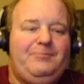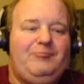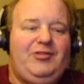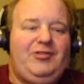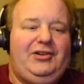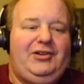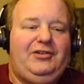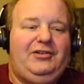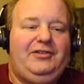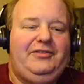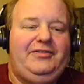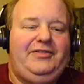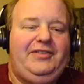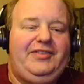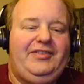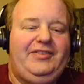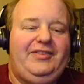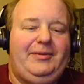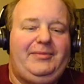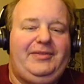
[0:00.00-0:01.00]
If
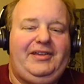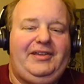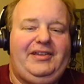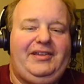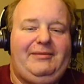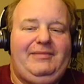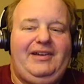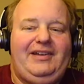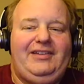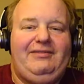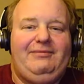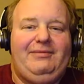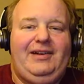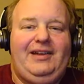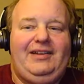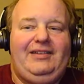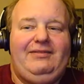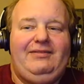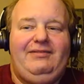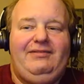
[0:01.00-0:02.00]
it's something that
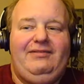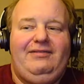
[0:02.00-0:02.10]
my